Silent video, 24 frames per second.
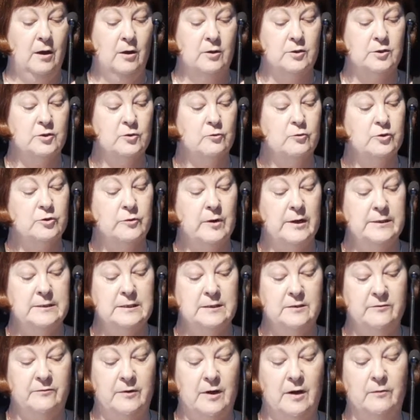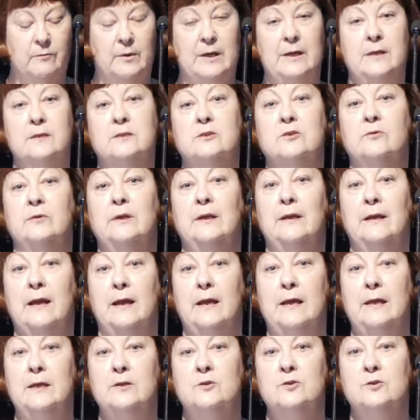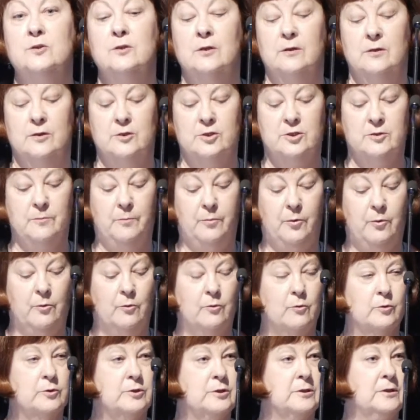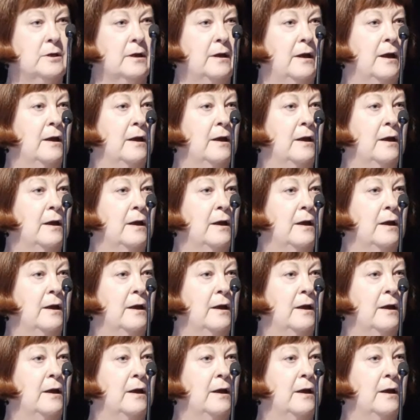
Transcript: sought to identify ways to engage, support,